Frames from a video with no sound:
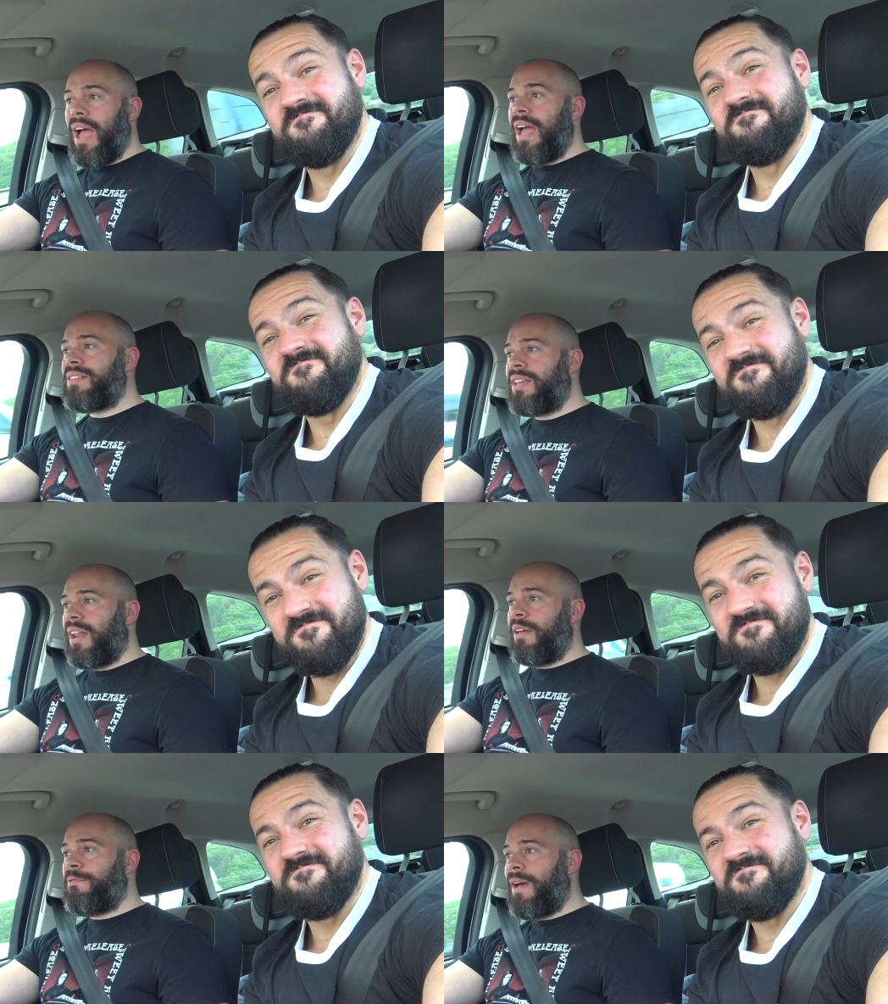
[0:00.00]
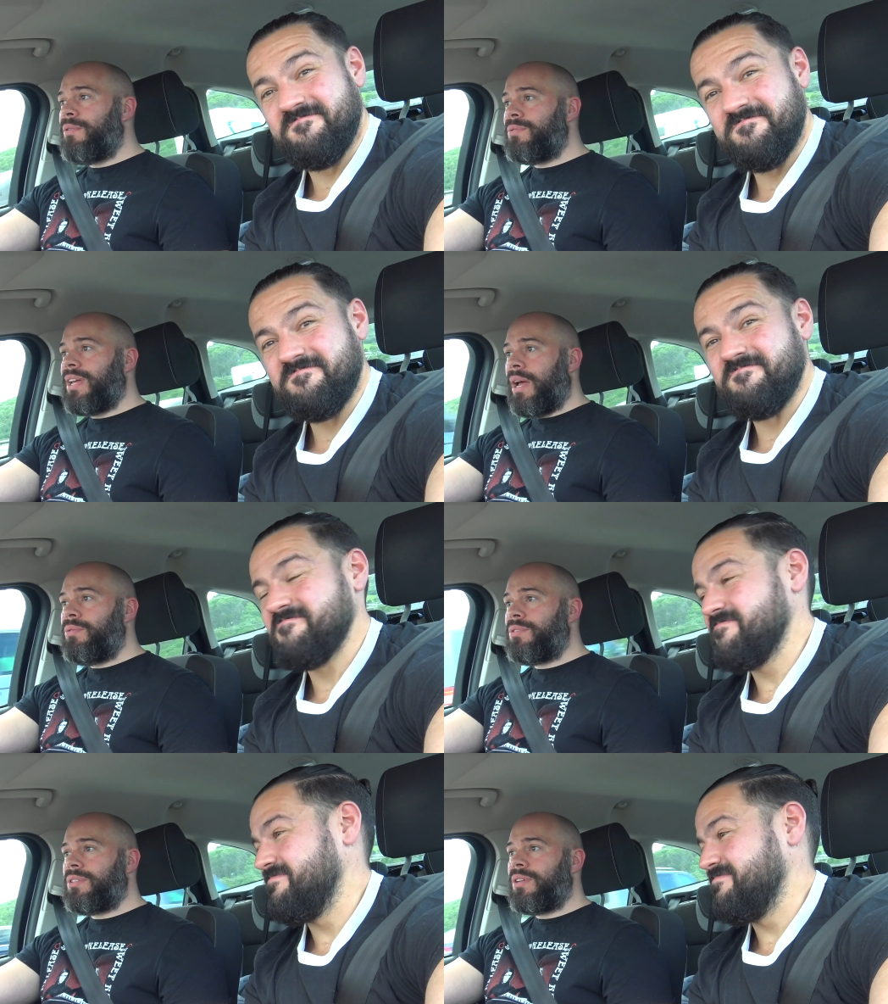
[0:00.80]
Speaker 1: until I found
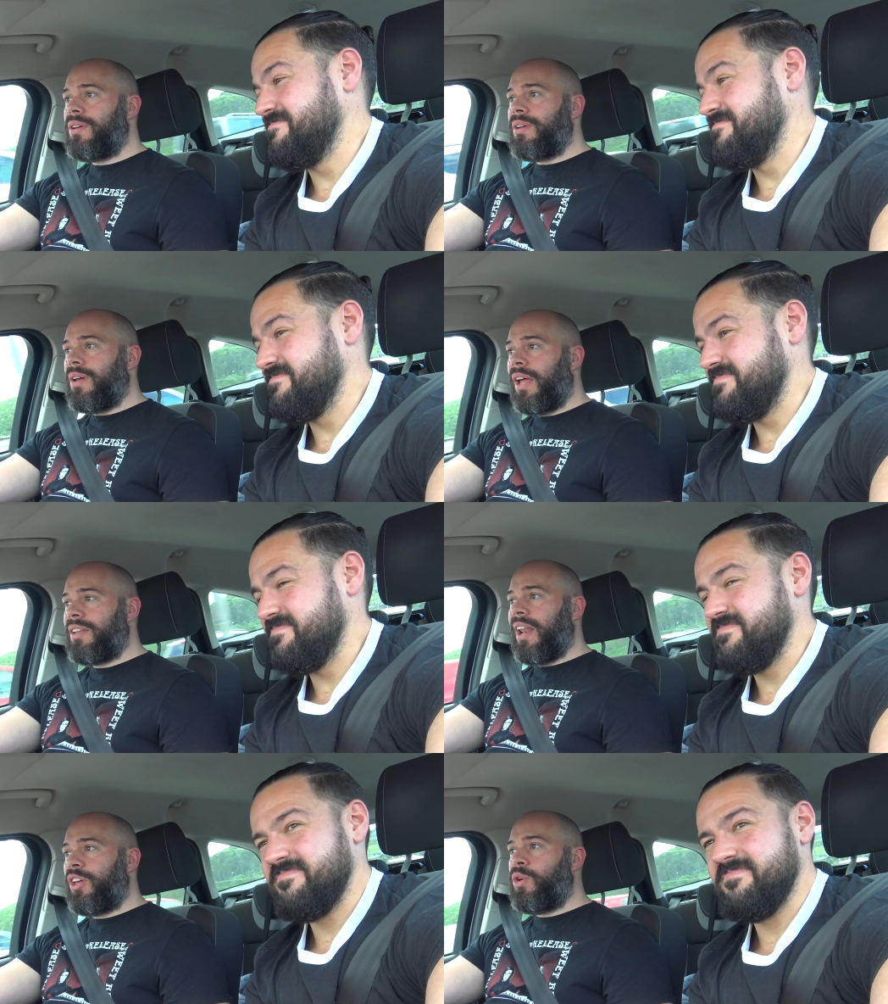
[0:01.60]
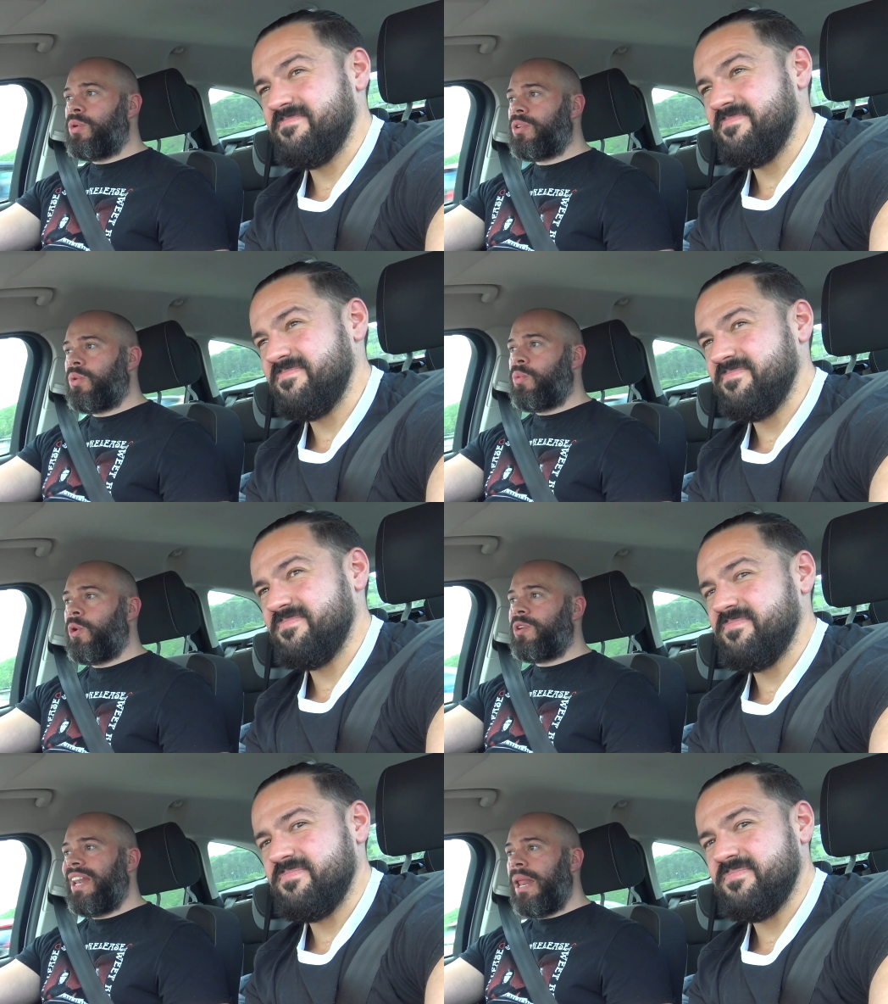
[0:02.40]
out until I googled the
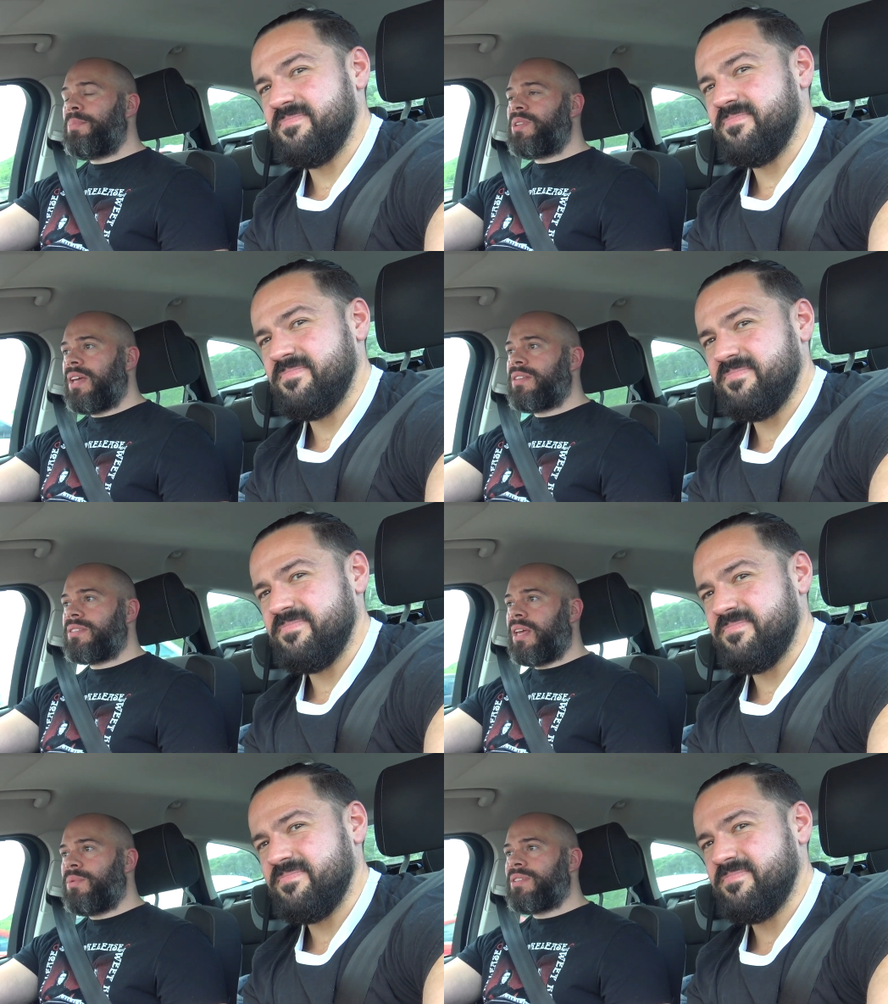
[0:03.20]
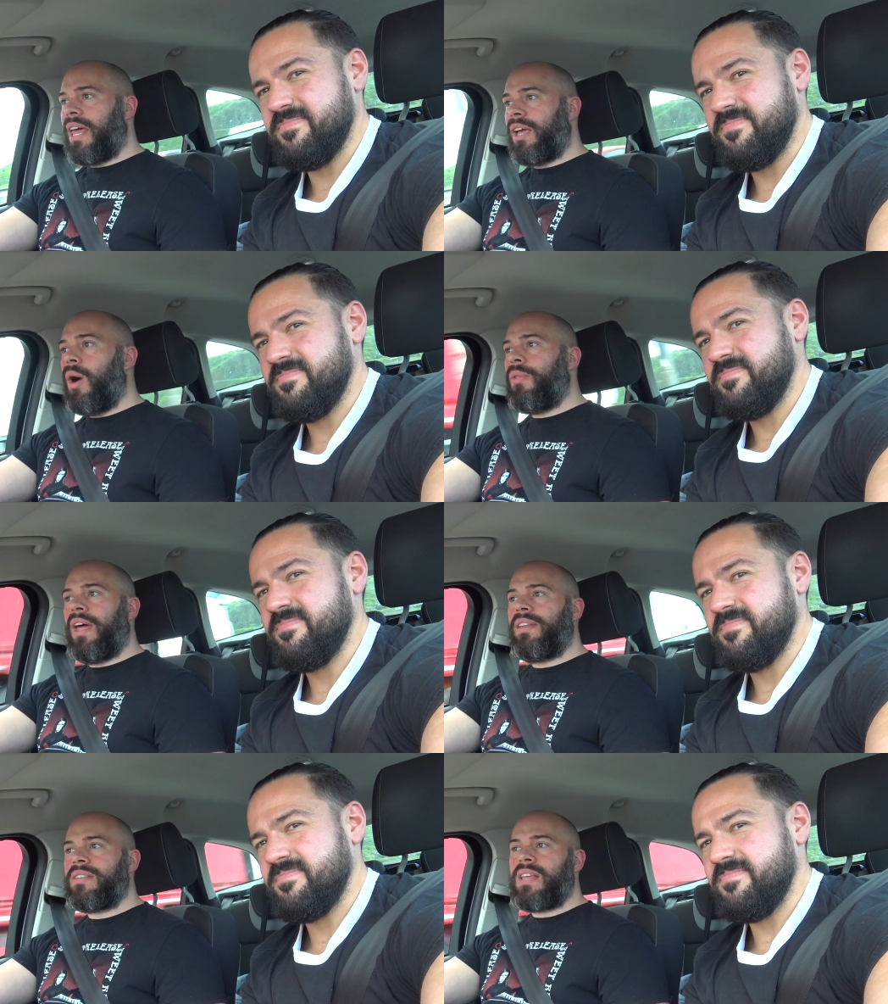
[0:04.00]
word liptus and was like, oh,
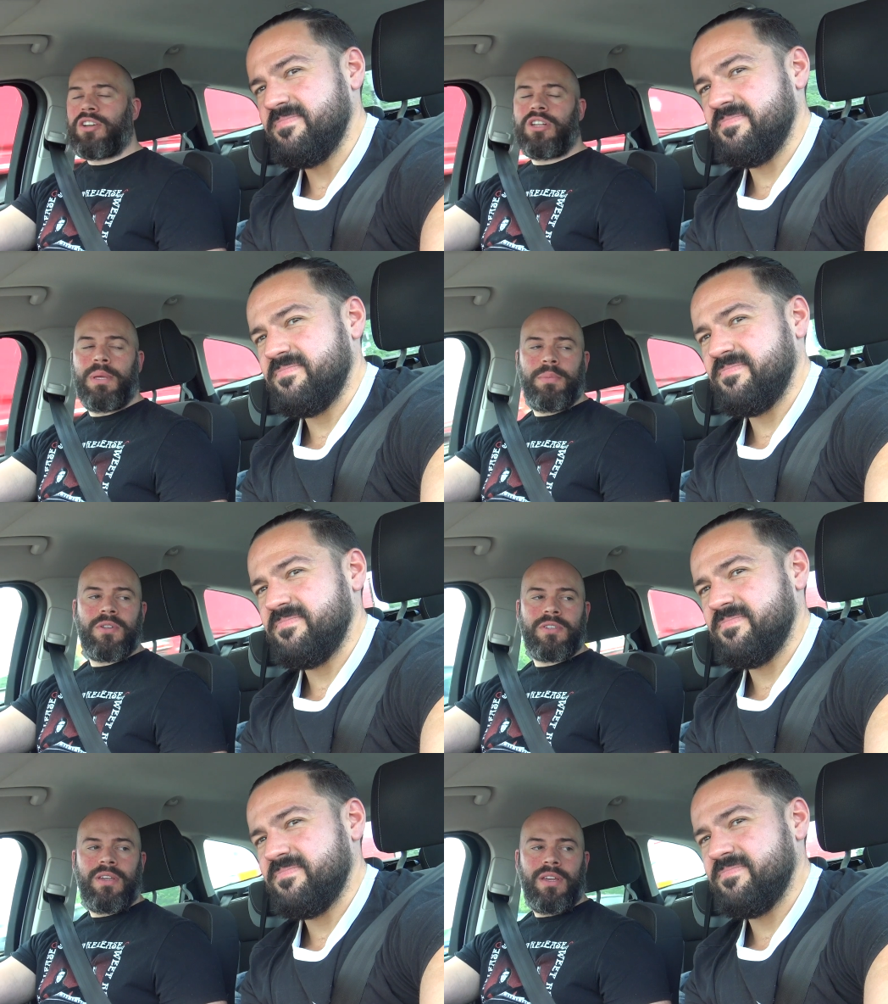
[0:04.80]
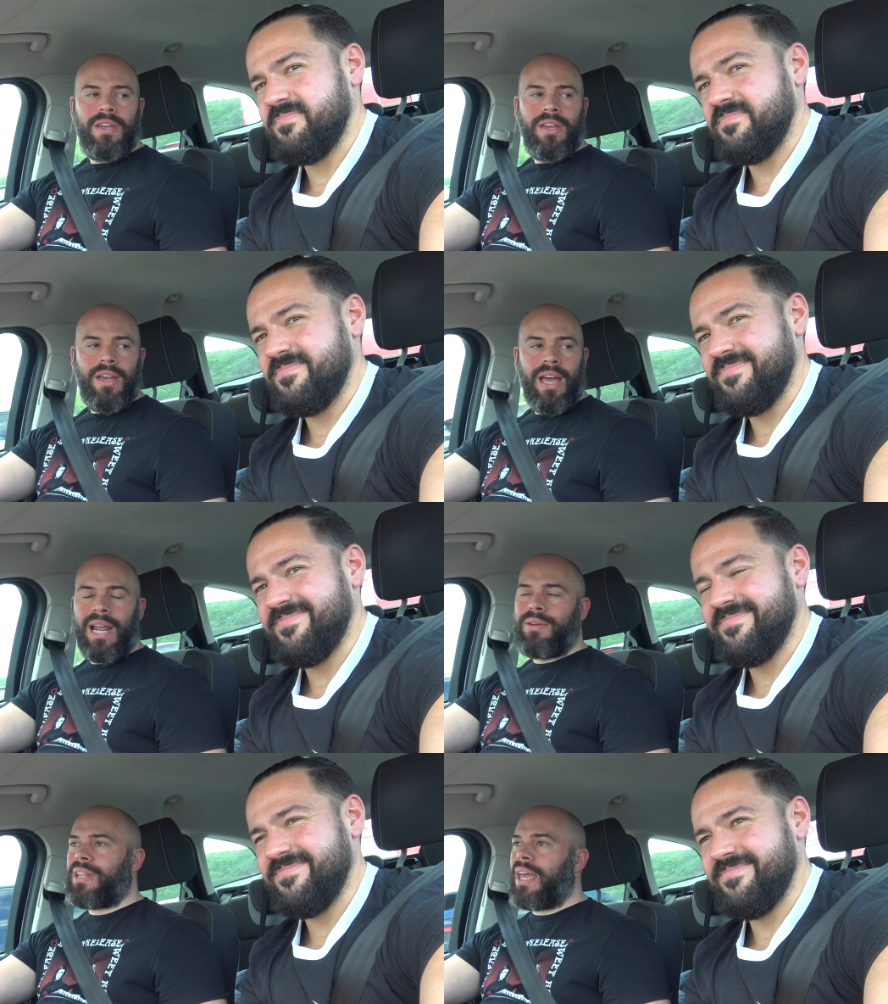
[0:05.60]
that does actually mean pussy, and
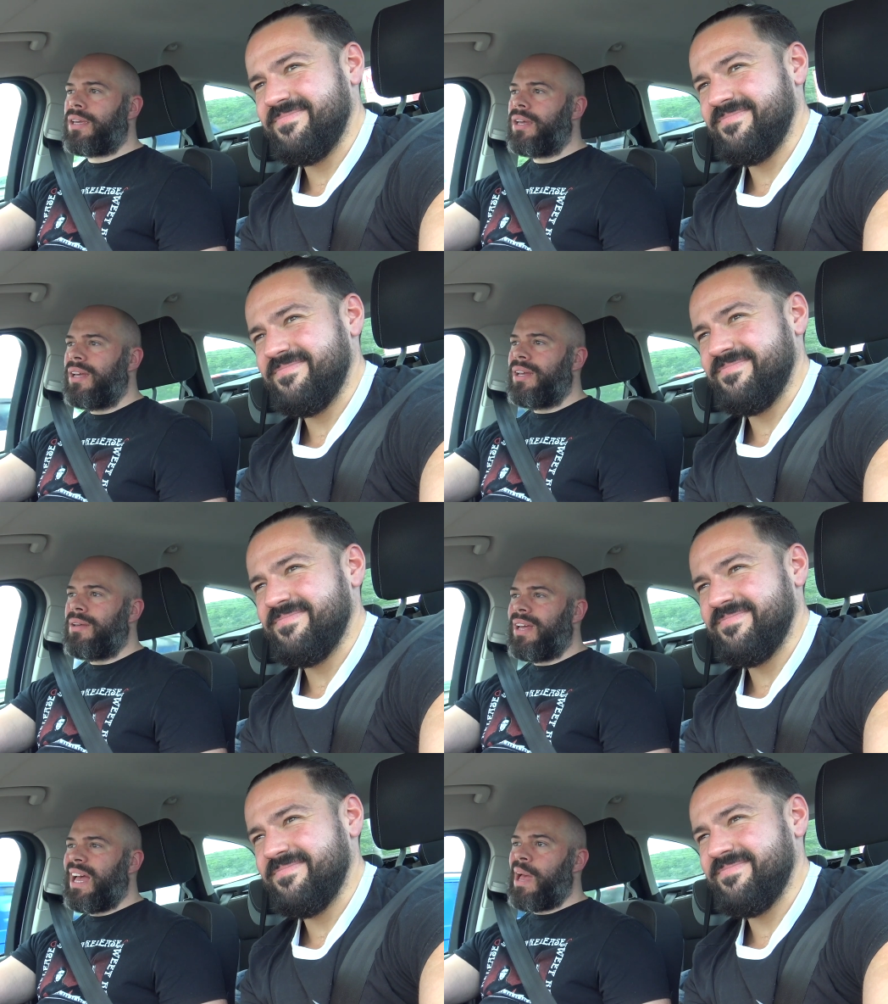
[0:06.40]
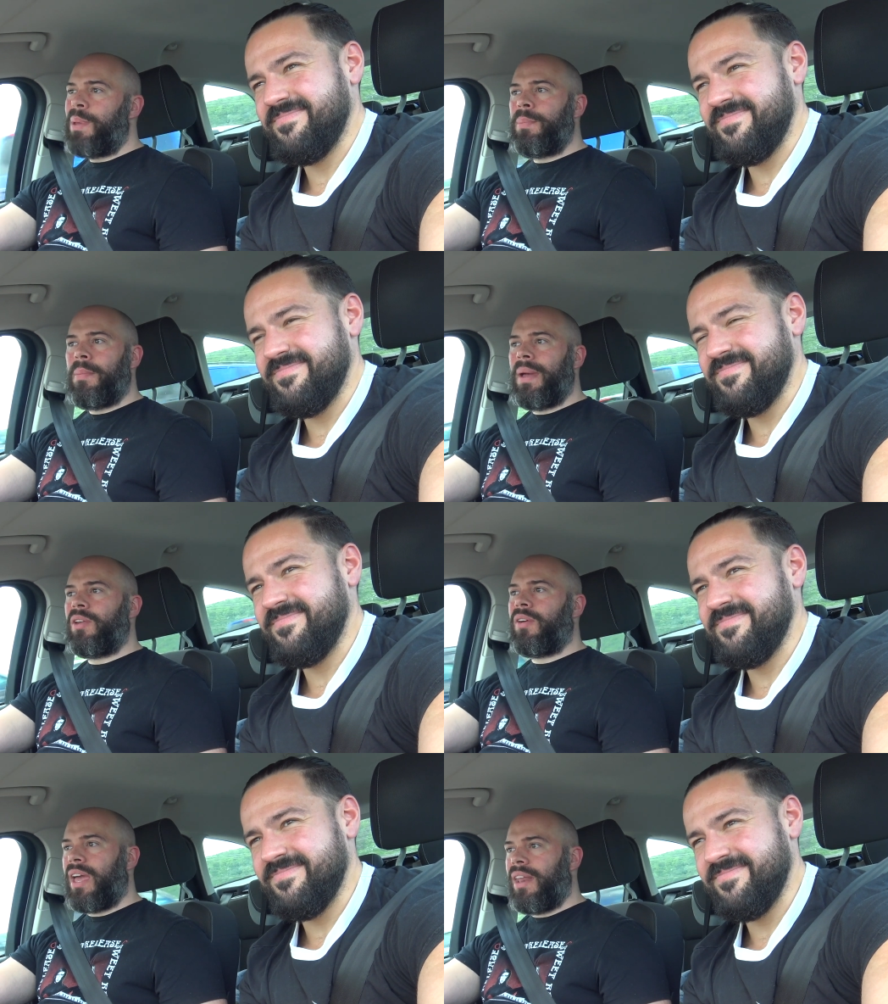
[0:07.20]
I was like, ah, people might
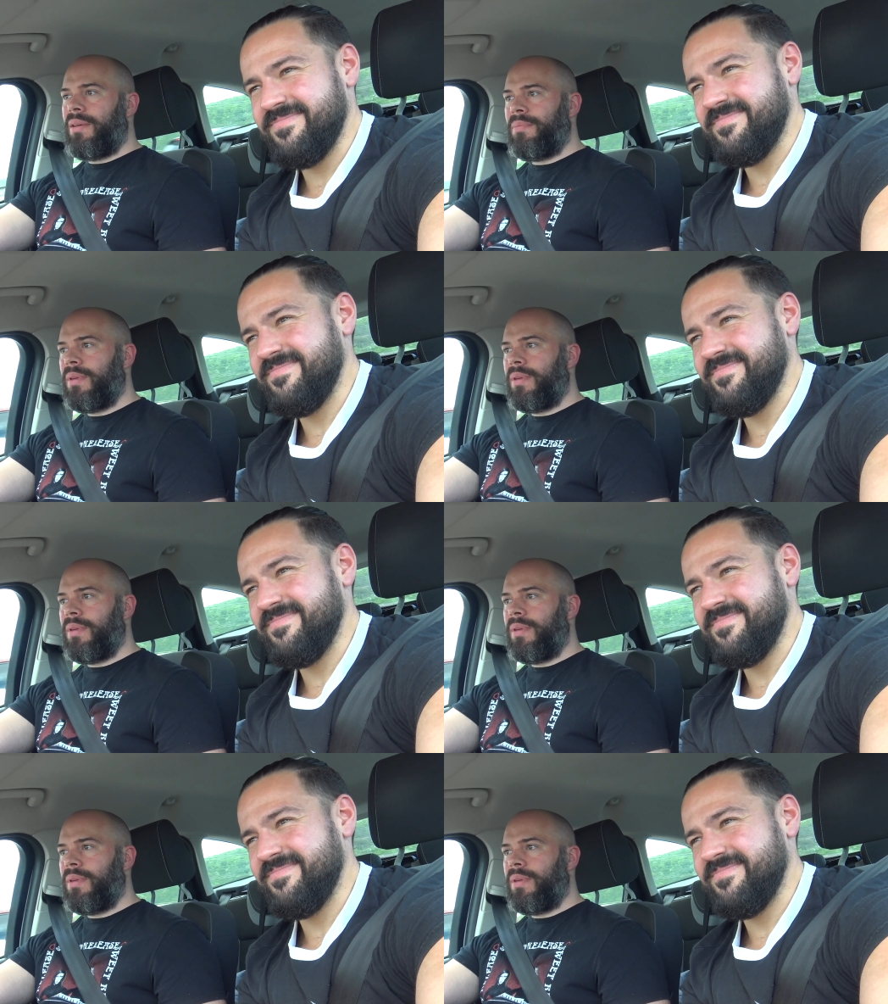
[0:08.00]
not get it.